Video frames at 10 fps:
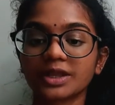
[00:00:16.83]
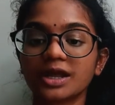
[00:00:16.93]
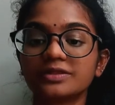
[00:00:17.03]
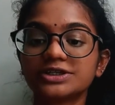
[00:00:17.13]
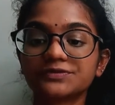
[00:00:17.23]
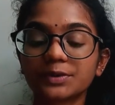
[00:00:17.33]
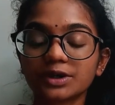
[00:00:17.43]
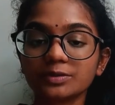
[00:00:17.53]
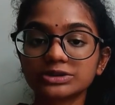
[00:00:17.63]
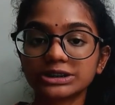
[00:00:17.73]
This program
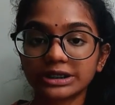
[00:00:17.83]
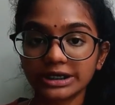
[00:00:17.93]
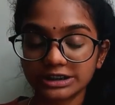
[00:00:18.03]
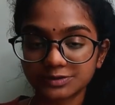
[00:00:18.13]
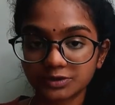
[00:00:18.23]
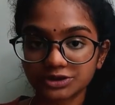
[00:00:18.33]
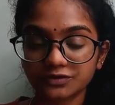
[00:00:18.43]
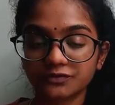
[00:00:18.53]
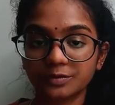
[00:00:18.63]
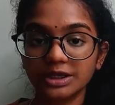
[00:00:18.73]
was a great exposure
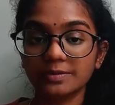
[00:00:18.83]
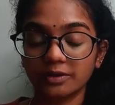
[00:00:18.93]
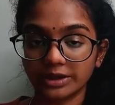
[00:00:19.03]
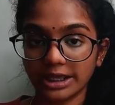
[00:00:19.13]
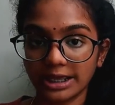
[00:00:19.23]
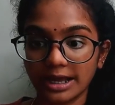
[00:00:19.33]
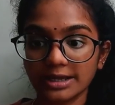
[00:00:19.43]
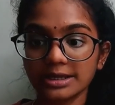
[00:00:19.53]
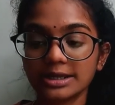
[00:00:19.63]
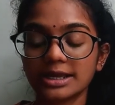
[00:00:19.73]
for me about AI,
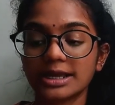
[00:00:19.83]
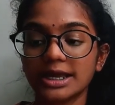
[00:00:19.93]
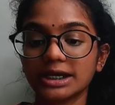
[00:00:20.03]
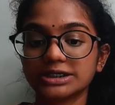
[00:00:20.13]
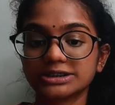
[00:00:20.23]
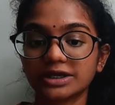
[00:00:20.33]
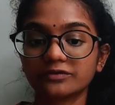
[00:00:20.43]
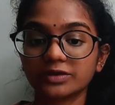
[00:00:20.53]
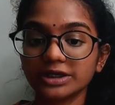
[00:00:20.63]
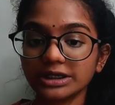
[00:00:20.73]
and as I've
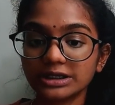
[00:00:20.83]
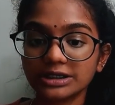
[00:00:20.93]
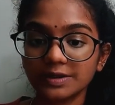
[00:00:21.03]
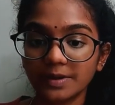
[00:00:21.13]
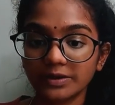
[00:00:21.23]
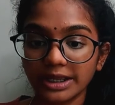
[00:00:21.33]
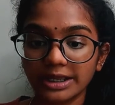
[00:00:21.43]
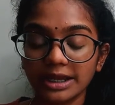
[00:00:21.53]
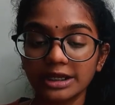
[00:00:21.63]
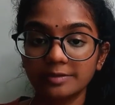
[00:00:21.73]
already learned about AI
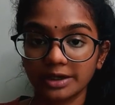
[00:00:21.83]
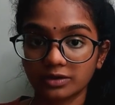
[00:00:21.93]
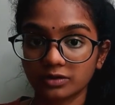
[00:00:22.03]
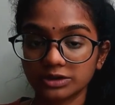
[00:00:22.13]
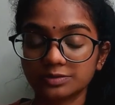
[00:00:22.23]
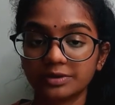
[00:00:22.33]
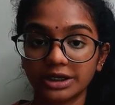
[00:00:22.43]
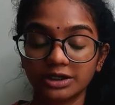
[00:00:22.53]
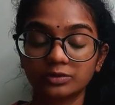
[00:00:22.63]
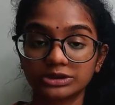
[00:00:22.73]
in my course, but
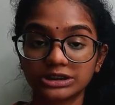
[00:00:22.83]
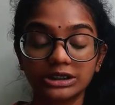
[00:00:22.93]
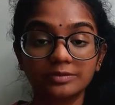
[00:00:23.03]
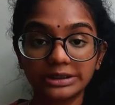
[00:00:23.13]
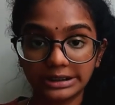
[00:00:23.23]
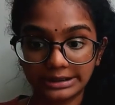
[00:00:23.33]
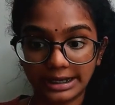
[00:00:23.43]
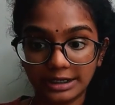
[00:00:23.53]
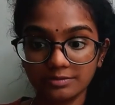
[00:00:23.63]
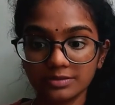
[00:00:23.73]
it was in limited
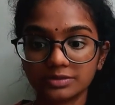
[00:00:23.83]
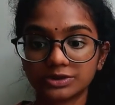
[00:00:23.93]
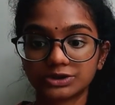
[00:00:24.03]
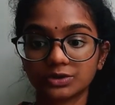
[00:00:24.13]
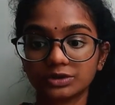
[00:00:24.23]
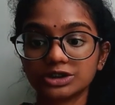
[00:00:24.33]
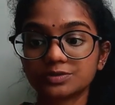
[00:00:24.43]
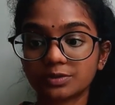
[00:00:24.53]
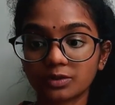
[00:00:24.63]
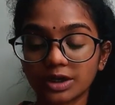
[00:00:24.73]
time. So this
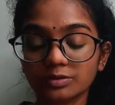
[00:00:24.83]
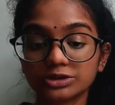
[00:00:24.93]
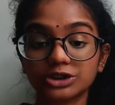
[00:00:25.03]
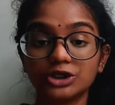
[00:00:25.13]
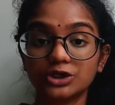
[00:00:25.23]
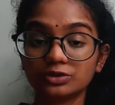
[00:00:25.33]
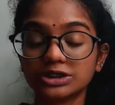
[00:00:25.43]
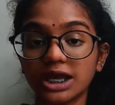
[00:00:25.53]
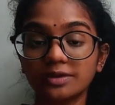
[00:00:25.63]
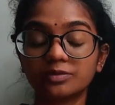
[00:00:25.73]
program was a huge
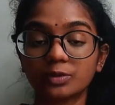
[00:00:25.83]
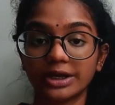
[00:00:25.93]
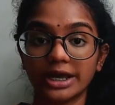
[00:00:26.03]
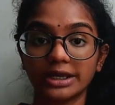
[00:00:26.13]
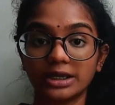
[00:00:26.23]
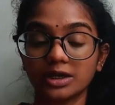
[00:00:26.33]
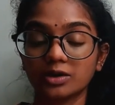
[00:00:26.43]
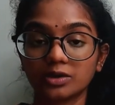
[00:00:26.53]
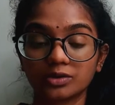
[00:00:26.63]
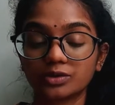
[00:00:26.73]
help when I
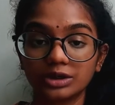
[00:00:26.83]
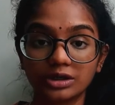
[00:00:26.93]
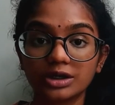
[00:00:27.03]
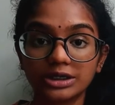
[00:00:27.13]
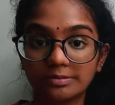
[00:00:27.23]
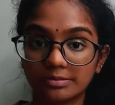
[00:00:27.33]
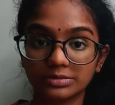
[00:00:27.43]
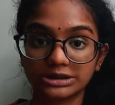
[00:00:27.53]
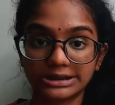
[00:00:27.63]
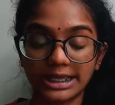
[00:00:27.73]
could learn
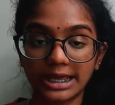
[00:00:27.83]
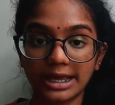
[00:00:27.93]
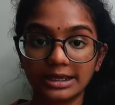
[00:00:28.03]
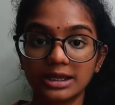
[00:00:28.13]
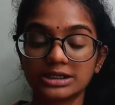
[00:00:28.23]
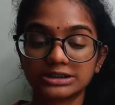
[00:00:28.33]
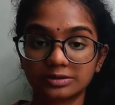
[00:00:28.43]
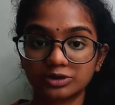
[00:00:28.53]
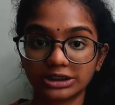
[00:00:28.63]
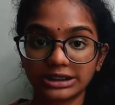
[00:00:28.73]
this AI
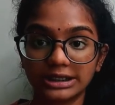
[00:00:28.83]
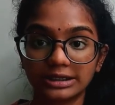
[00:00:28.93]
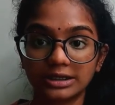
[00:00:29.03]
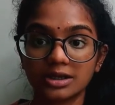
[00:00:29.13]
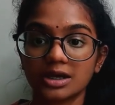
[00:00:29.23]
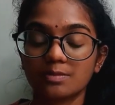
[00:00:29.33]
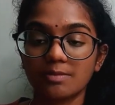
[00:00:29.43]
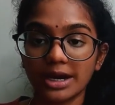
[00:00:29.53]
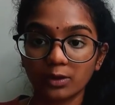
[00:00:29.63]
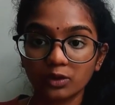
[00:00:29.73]
subject in
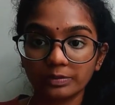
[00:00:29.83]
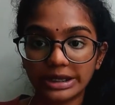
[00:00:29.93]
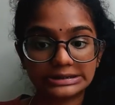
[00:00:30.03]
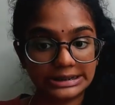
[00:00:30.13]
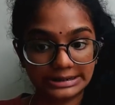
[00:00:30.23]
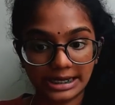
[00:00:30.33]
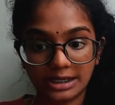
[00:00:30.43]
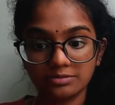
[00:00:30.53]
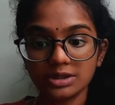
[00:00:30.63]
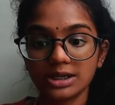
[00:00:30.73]
my own pace and
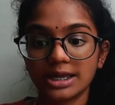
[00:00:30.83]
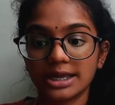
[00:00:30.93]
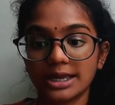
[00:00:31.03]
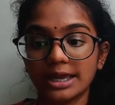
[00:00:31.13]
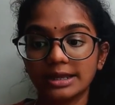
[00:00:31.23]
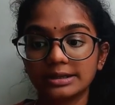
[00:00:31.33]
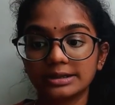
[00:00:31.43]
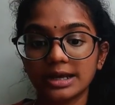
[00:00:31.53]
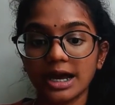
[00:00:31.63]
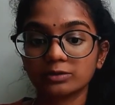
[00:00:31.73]
time. And
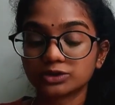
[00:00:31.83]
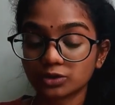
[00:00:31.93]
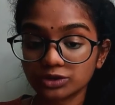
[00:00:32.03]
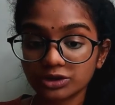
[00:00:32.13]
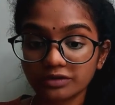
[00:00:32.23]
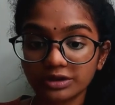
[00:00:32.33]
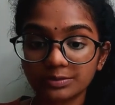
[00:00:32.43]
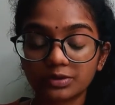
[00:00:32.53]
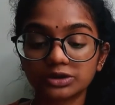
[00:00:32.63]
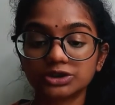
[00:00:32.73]
I was also given a
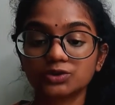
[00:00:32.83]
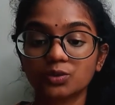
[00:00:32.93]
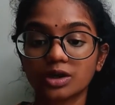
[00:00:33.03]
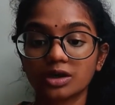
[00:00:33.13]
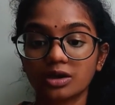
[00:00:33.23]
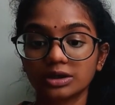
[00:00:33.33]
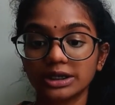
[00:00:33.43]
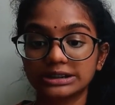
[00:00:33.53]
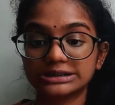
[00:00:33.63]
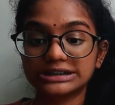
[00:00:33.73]
project to work on
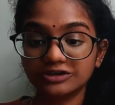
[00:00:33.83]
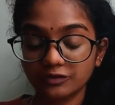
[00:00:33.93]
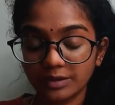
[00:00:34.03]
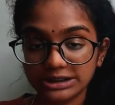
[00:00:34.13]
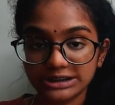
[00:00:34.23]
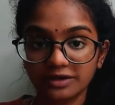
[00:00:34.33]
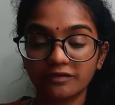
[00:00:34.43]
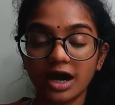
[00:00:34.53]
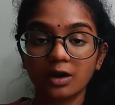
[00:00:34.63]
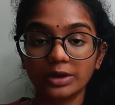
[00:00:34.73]
and see for myself
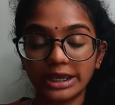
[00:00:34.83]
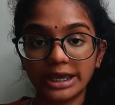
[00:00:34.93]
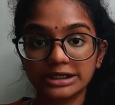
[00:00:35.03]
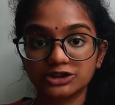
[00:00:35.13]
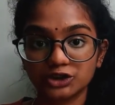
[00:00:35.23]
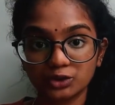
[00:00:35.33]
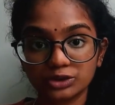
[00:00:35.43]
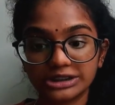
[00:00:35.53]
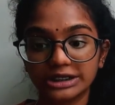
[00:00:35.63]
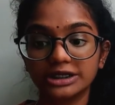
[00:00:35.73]
how AI is used
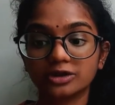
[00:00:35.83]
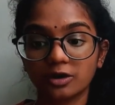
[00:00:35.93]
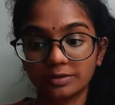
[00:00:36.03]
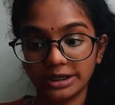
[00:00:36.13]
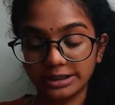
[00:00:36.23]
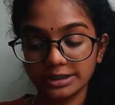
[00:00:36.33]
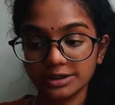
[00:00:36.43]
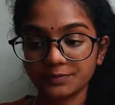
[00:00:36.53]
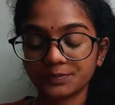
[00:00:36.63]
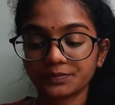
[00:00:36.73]
and incorporated.
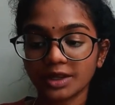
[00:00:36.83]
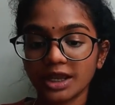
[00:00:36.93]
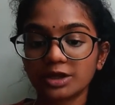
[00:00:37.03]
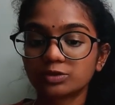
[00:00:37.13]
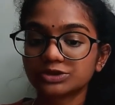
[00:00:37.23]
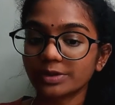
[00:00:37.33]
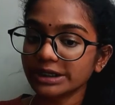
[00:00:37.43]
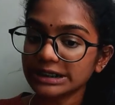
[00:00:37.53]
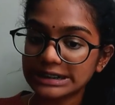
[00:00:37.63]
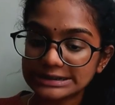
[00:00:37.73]
It was very
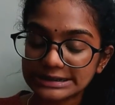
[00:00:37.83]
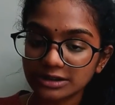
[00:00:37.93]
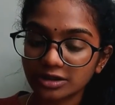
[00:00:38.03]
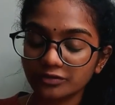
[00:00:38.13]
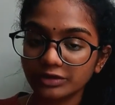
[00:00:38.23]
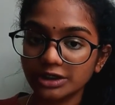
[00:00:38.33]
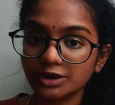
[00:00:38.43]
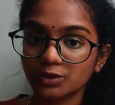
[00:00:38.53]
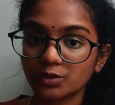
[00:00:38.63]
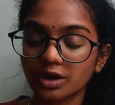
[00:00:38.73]
easy and convenient to
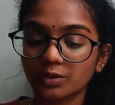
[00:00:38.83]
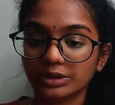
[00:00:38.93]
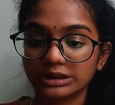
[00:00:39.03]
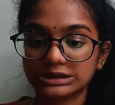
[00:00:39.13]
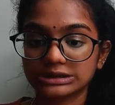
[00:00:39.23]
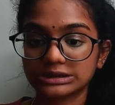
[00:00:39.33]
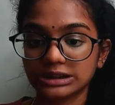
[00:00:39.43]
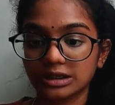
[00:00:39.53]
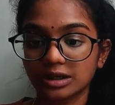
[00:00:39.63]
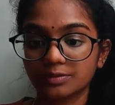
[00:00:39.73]
work with this
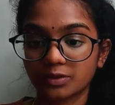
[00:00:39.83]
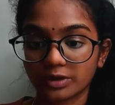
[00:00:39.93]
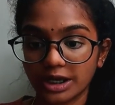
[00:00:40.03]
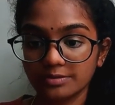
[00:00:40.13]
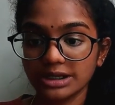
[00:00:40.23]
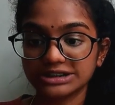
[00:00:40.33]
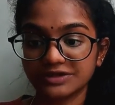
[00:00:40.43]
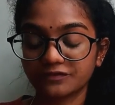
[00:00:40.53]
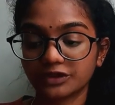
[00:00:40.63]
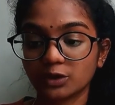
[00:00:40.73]
program as
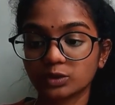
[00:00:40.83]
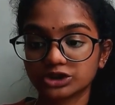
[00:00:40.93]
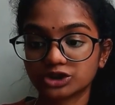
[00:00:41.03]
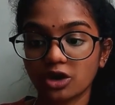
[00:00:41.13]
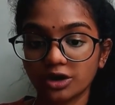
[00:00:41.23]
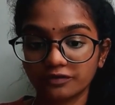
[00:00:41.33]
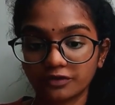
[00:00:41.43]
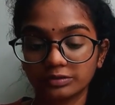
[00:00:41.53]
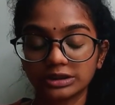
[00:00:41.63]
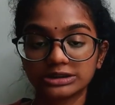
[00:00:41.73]
everything was taught
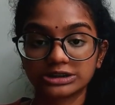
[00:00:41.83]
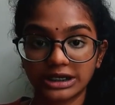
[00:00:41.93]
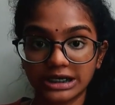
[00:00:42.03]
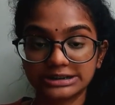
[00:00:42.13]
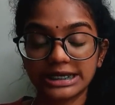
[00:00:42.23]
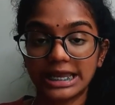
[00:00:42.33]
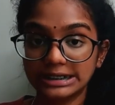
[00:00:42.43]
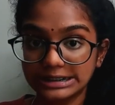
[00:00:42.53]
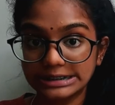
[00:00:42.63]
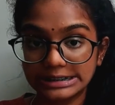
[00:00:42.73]
from the scratch and
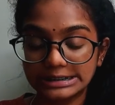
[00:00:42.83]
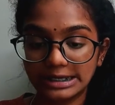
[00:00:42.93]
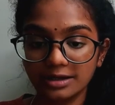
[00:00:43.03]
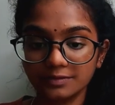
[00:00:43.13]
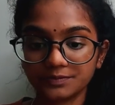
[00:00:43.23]
in detail.